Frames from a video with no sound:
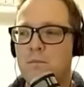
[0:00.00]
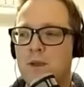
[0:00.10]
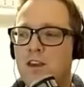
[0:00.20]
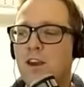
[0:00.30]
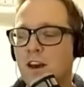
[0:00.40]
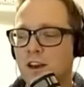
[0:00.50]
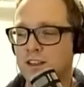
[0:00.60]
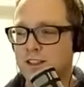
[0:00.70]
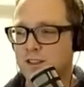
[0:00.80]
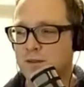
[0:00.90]

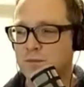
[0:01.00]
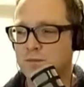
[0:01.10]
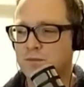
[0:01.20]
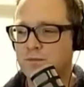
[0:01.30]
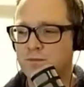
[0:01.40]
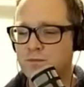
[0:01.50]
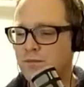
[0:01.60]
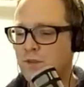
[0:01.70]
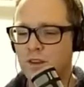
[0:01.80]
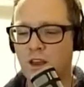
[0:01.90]
because
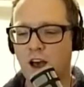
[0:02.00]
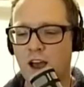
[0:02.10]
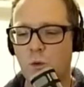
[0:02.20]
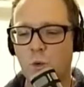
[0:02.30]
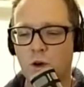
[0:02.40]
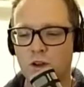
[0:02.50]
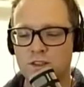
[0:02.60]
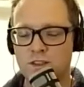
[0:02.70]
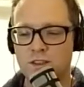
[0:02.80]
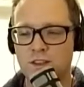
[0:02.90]
I
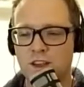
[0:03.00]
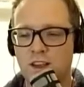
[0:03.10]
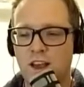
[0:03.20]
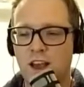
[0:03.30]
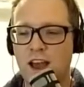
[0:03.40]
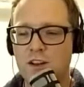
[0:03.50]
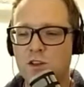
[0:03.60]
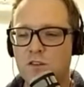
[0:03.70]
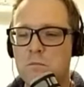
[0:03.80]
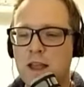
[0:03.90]
was, I had a
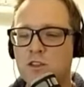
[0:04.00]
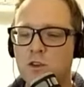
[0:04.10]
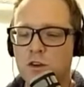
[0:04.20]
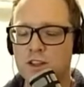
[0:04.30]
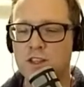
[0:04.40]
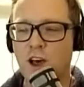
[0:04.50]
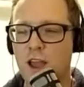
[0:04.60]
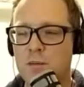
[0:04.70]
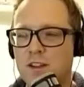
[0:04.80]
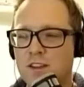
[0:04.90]
sort of mentor at the
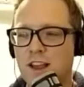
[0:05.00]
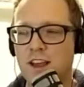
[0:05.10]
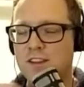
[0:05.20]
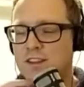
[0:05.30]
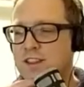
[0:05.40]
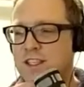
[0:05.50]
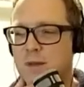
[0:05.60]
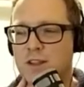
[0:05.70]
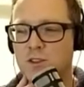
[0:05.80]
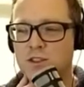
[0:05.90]
time, and, and this
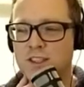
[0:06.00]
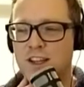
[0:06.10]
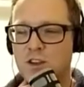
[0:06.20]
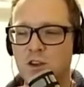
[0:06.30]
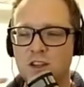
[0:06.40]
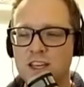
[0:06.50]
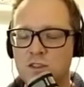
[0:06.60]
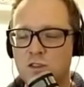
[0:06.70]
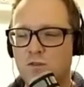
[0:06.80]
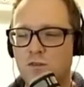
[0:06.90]
mentor said, you know, you need
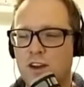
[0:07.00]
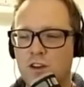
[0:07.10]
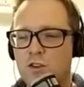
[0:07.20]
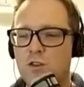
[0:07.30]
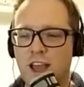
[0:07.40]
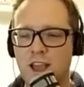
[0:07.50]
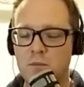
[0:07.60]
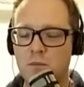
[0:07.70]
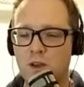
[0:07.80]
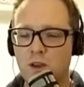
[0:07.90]
to find a new
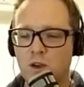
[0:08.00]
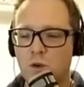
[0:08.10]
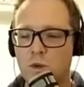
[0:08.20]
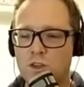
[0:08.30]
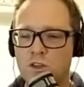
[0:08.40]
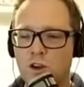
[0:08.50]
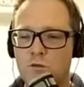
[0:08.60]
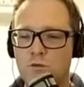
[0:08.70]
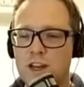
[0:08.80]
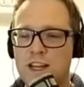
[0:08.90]
name which has got
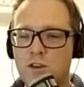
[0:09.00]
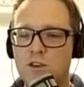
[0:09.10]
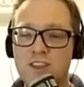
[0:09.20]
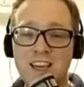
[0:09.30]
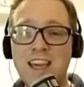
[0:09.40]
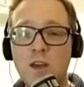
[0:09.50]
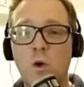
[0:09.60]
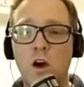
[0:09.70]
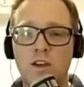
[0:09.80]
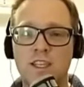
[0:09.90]
really good
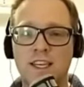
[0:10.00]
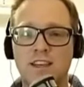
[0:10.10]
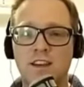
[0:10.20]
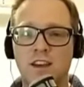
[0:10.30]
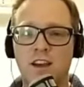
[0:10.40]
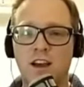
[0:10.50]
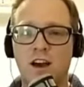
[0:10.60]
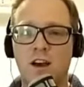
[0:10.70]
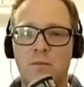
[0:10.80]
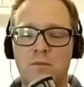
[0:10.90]
keywording.
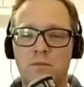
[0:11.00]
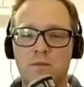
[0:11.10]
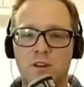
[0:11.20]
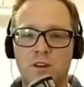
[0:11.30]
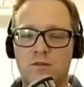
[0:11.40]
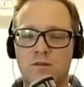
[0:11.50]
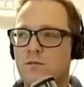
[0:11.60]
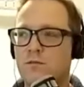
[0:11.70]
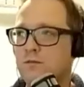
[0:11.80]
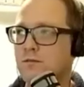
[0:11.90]
Um,
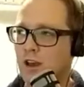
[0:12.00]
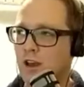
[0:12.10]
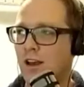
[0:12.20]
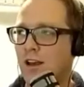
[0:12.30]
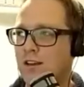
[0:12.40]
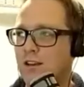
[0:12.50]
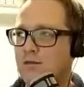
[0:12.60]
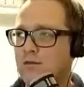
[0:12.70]
uh,